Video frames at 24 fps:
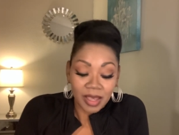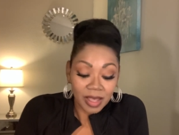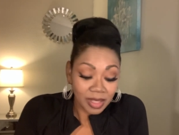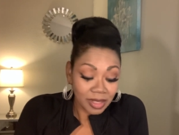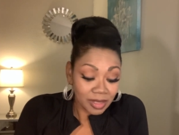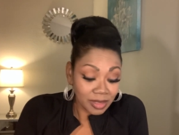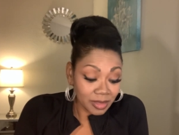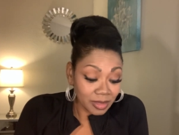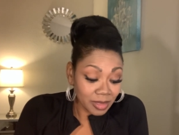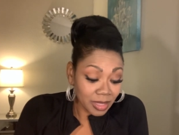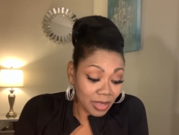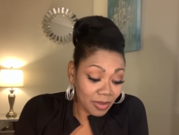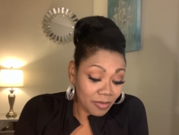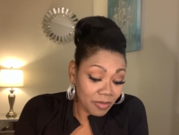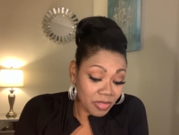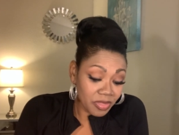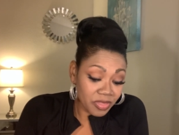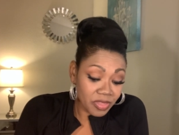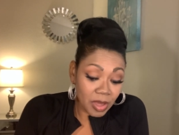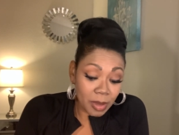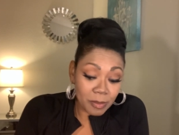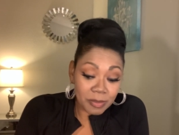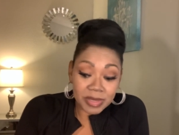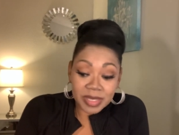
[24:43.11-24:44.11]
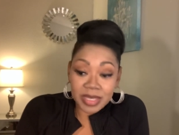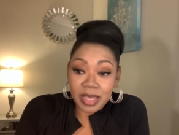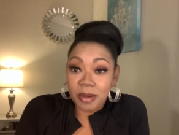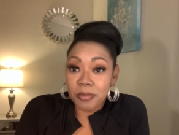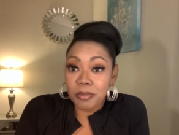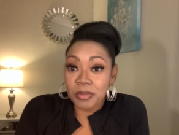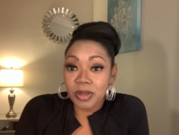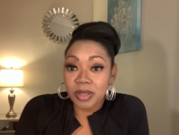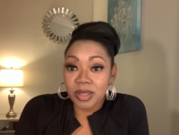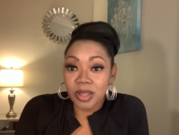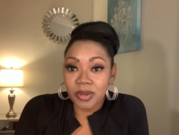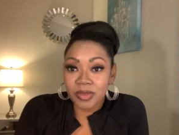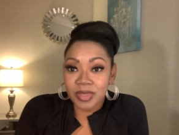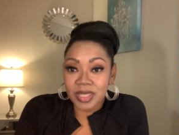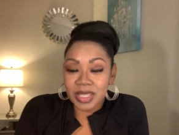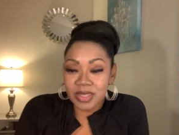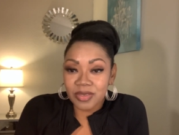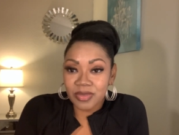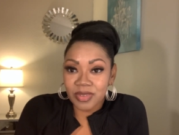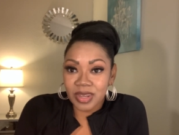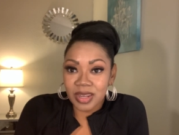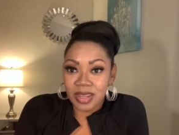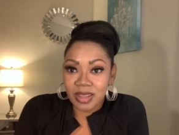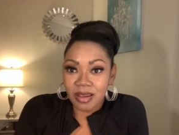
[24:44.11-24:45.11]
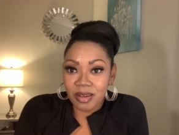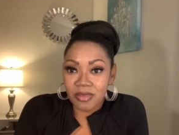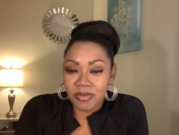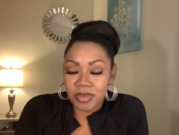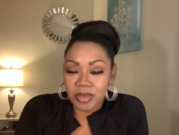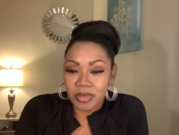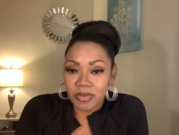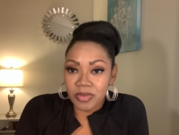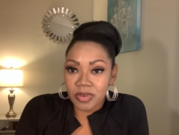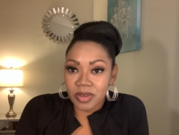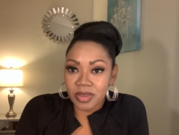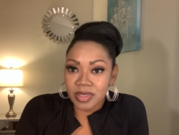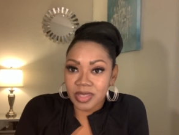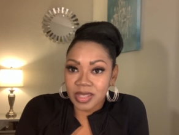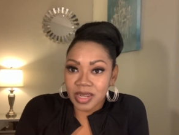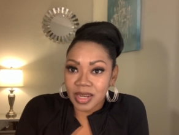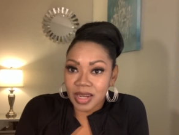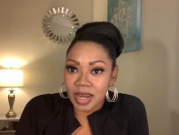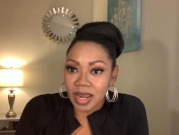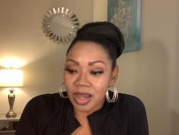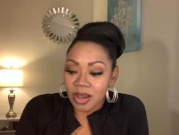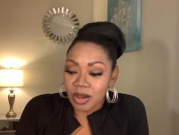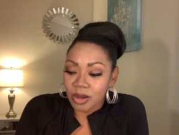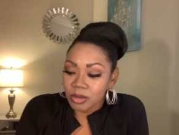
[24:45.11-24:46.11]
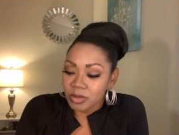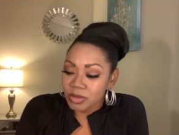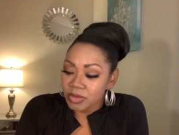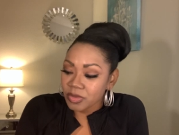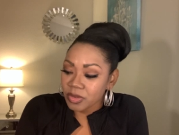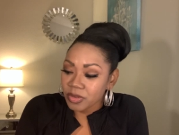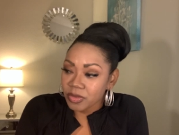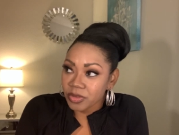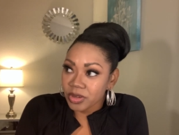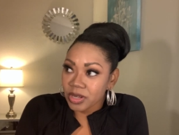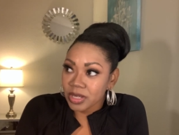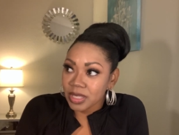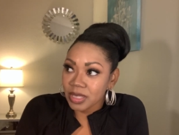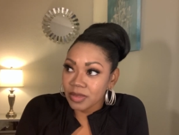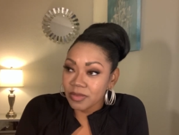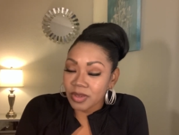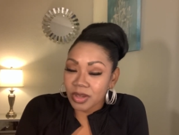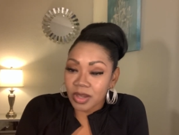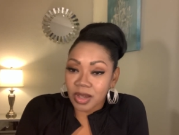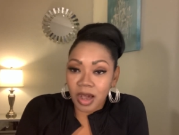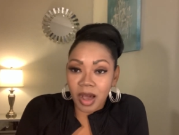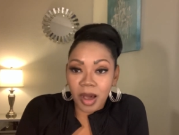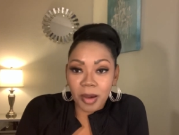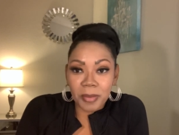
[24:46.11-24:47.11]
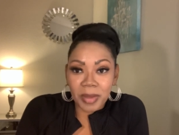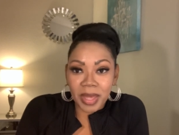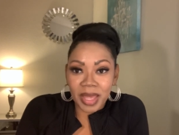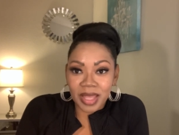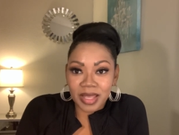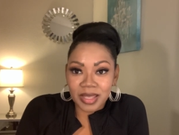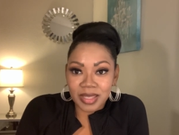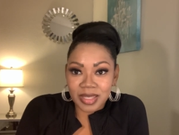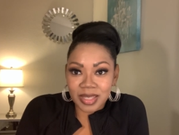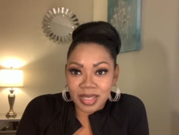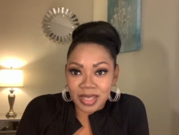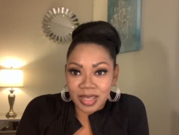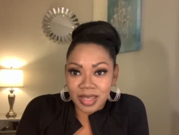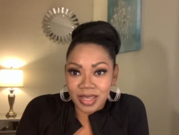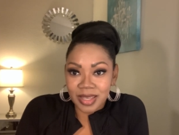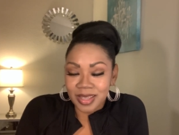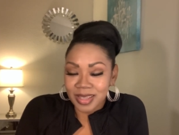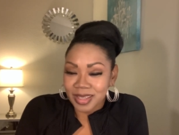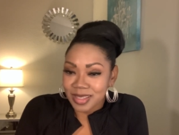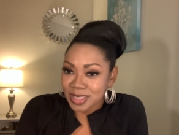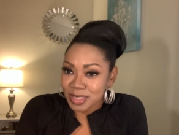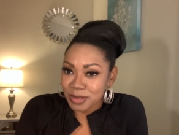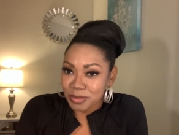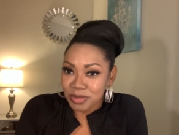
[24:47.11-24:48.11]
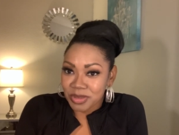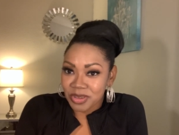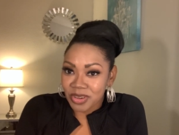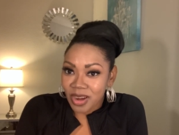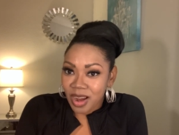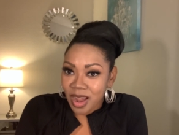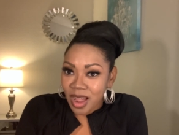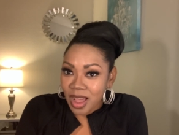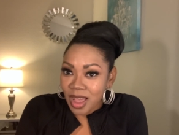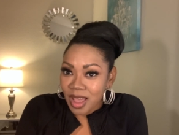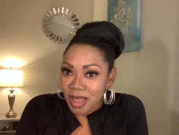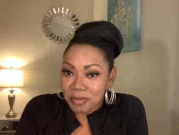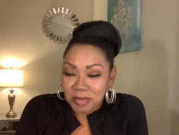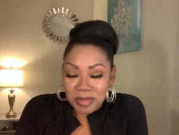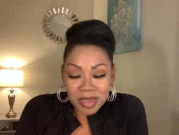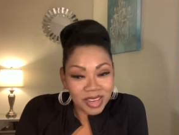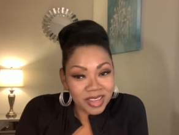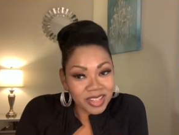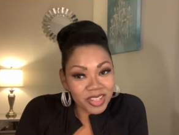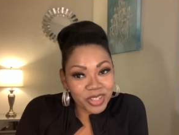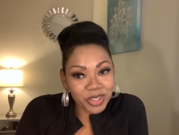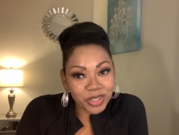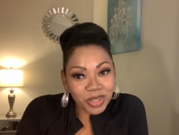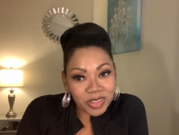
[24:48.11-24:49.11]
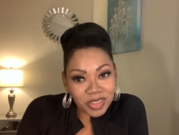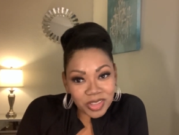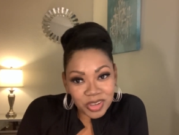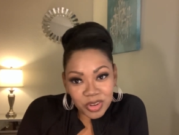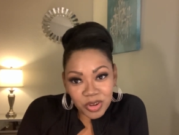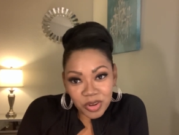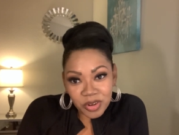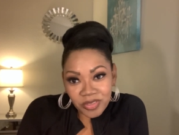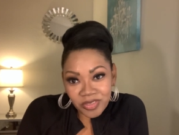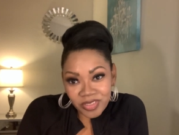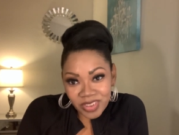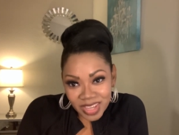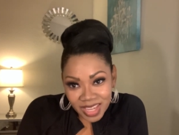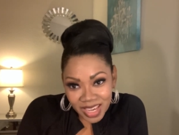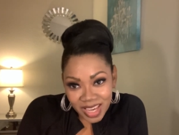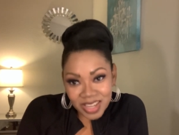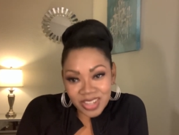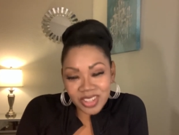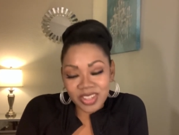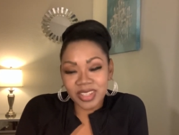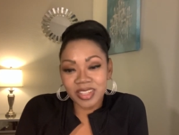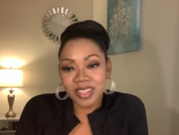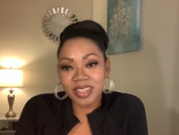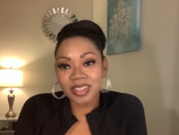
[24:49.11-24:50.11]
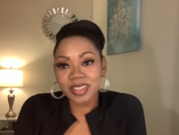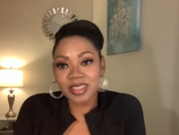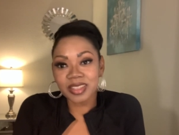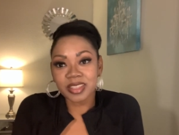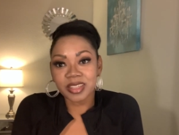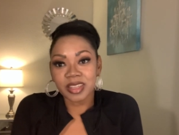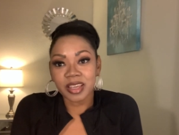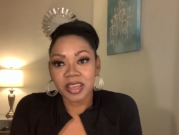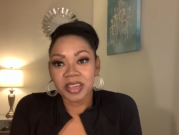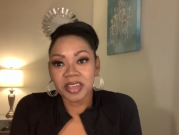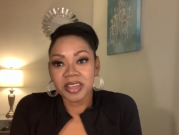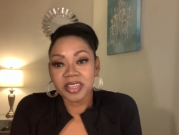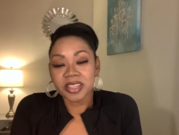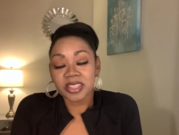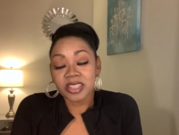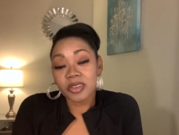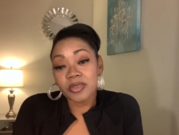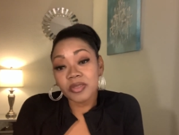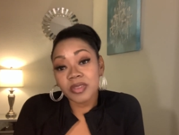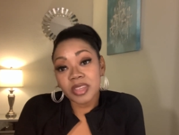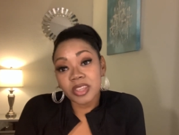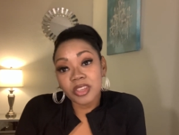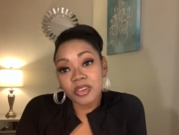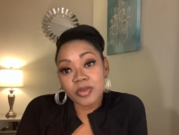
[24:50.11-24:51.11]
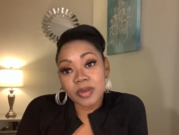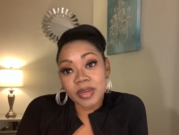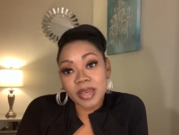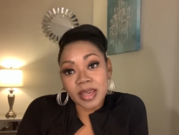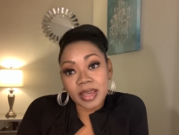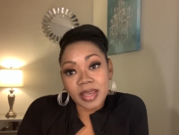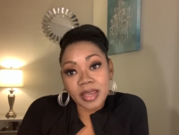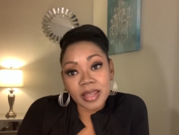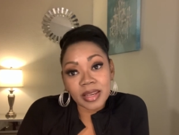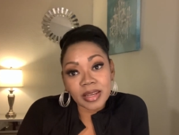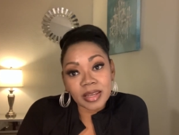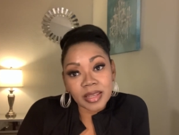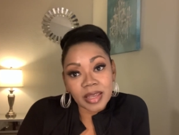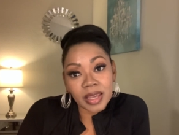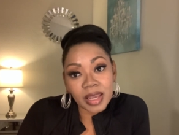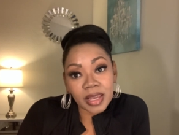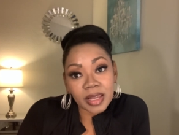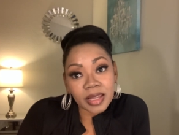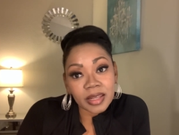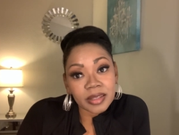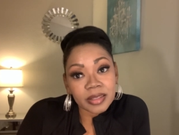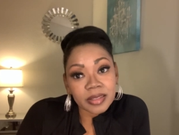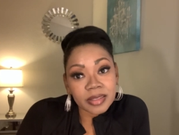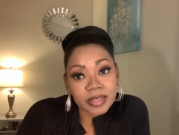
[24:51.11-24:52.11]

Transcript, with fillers: Leave a thumbs up below this video if you feel that it helped. Feel free to leave a comment, subscribe, turn on the notifications so that you can get